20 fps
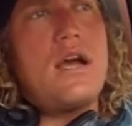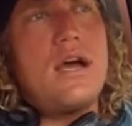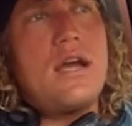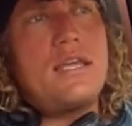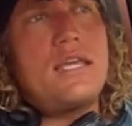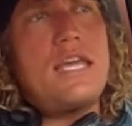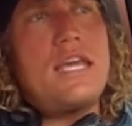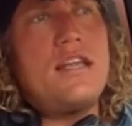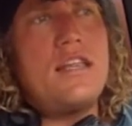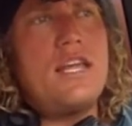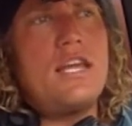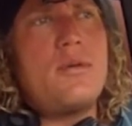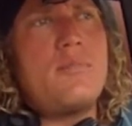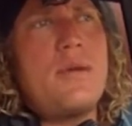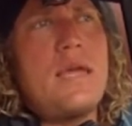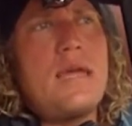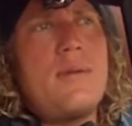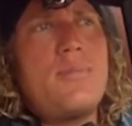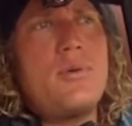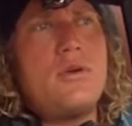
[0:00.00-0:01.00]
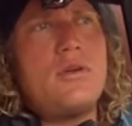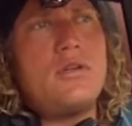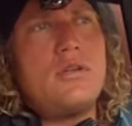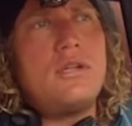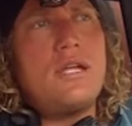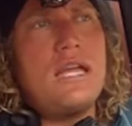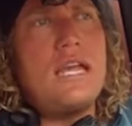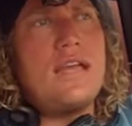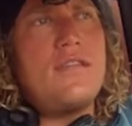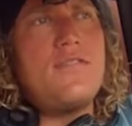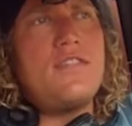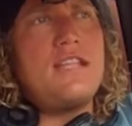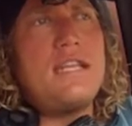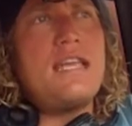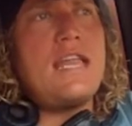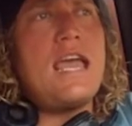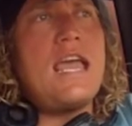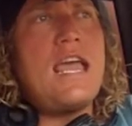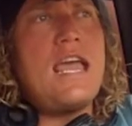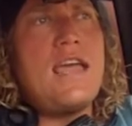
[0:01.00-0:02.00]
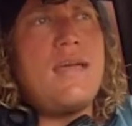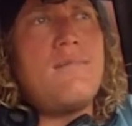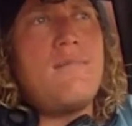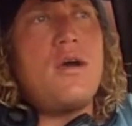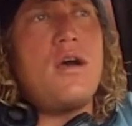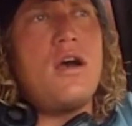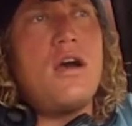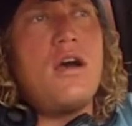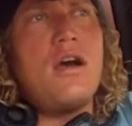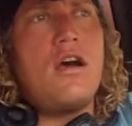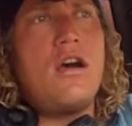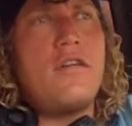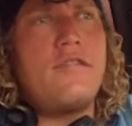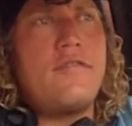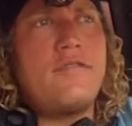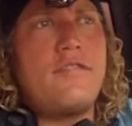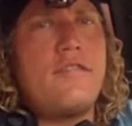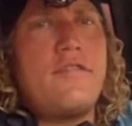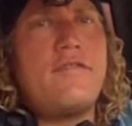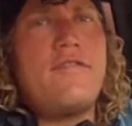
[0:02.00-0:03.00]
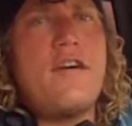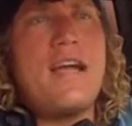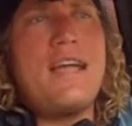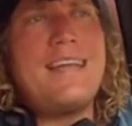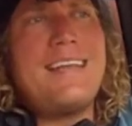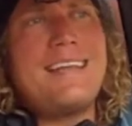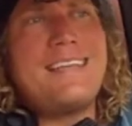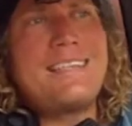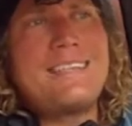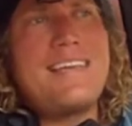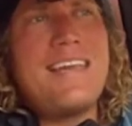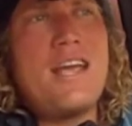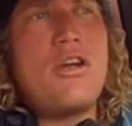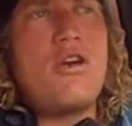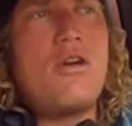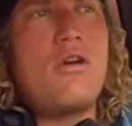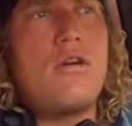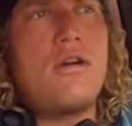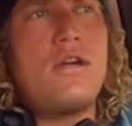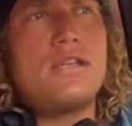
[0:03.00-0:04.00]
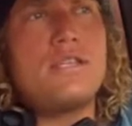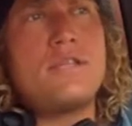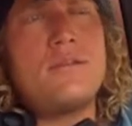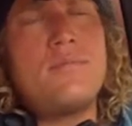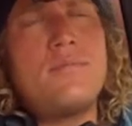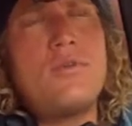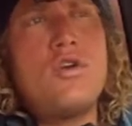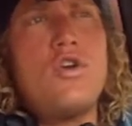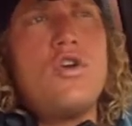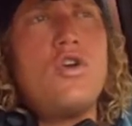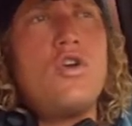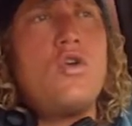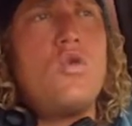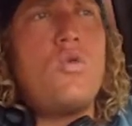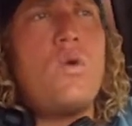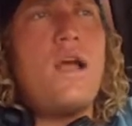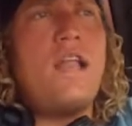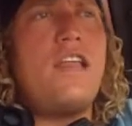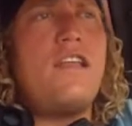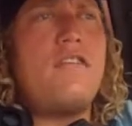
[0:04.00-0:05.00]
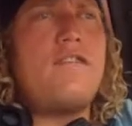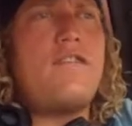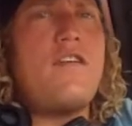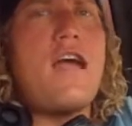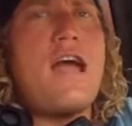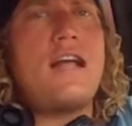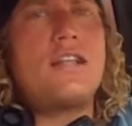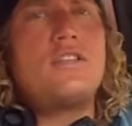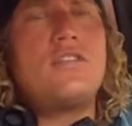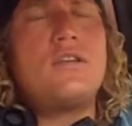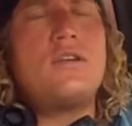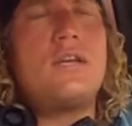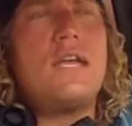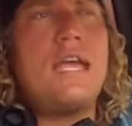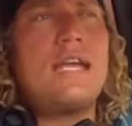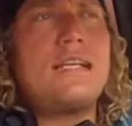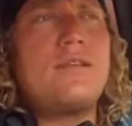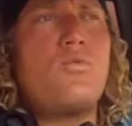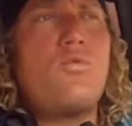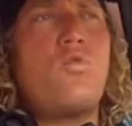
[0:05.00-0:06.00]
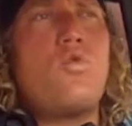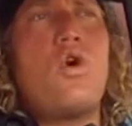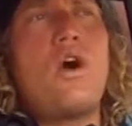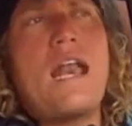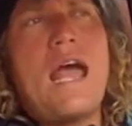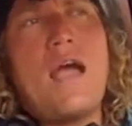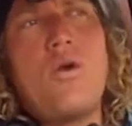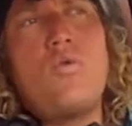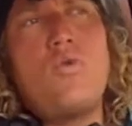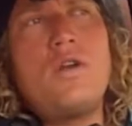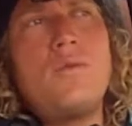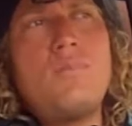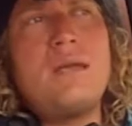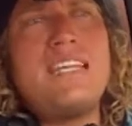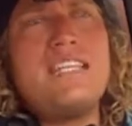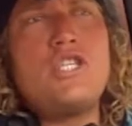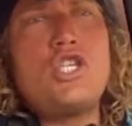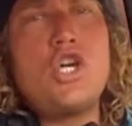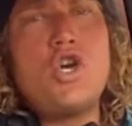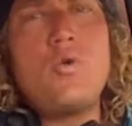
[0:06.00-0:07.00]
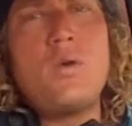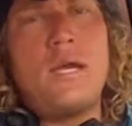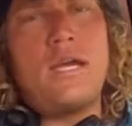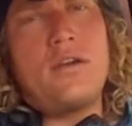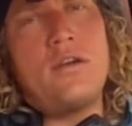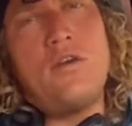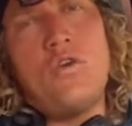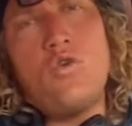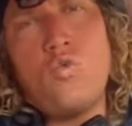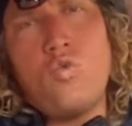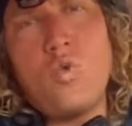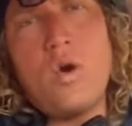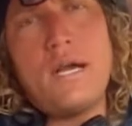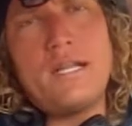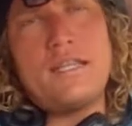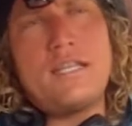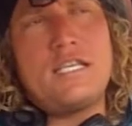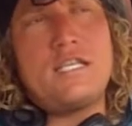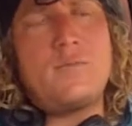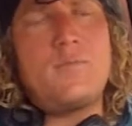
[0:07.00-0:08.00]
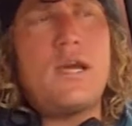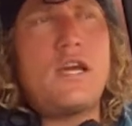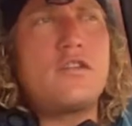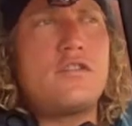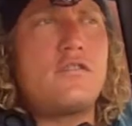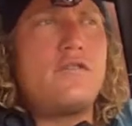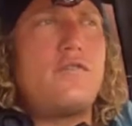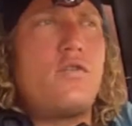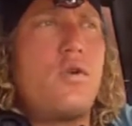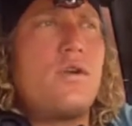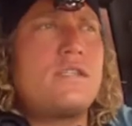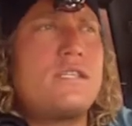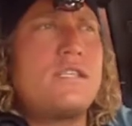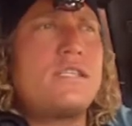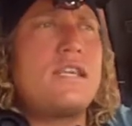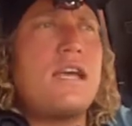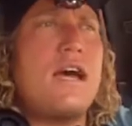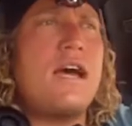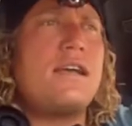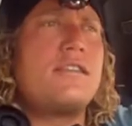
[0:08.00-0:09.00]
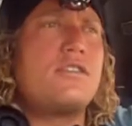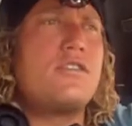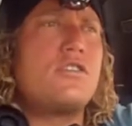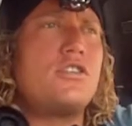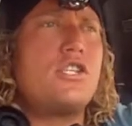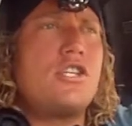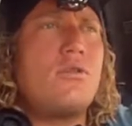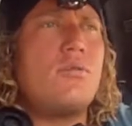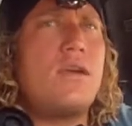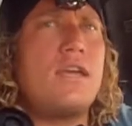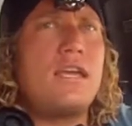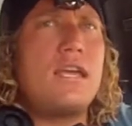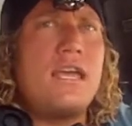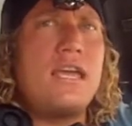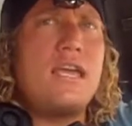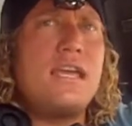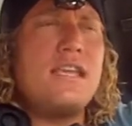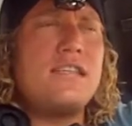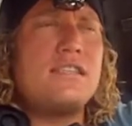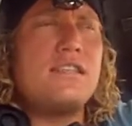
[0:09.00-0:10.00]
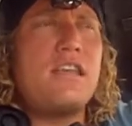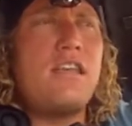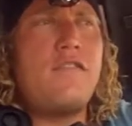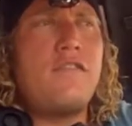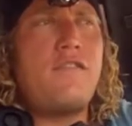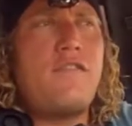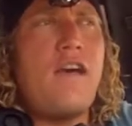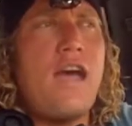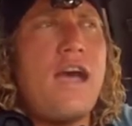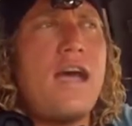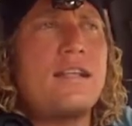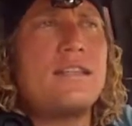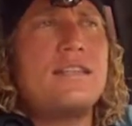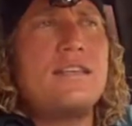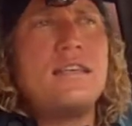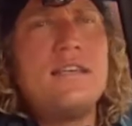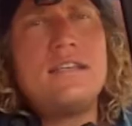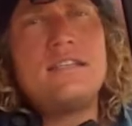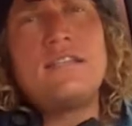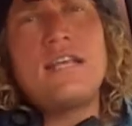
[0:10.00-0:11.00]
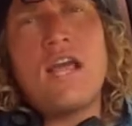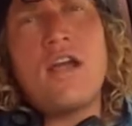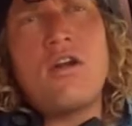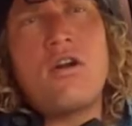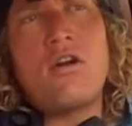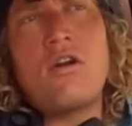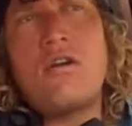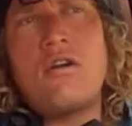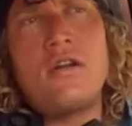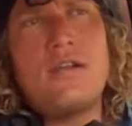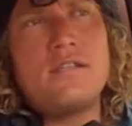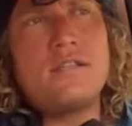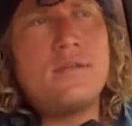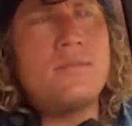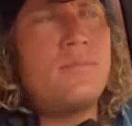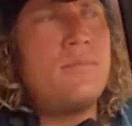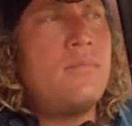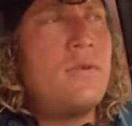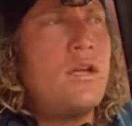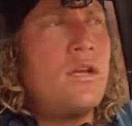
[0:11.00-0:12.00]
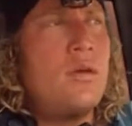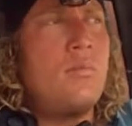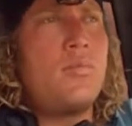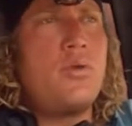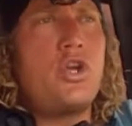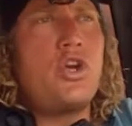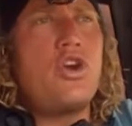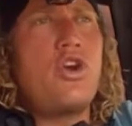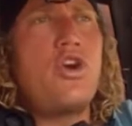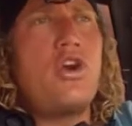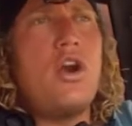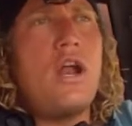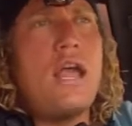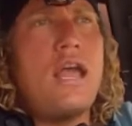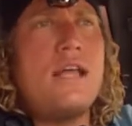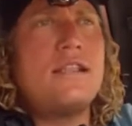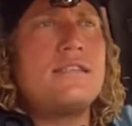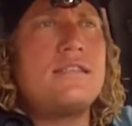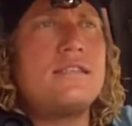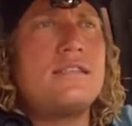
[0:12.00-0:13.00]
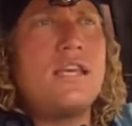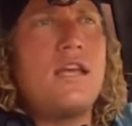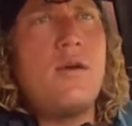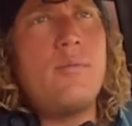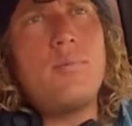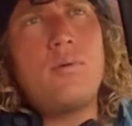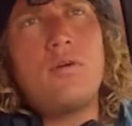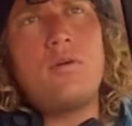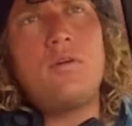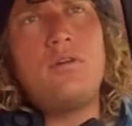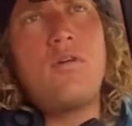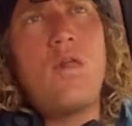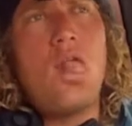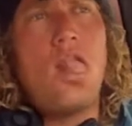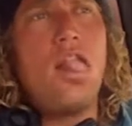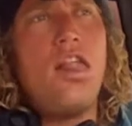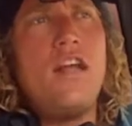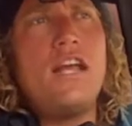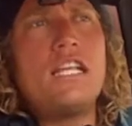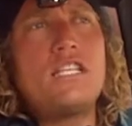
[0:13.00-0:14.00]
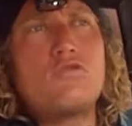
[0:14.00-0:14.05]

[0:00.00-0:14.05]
killing people in the name of fighting terrorism, when in fact what I would be doing, what the Special Forces guys are doing, is in fact terrorism, pure and simple. It's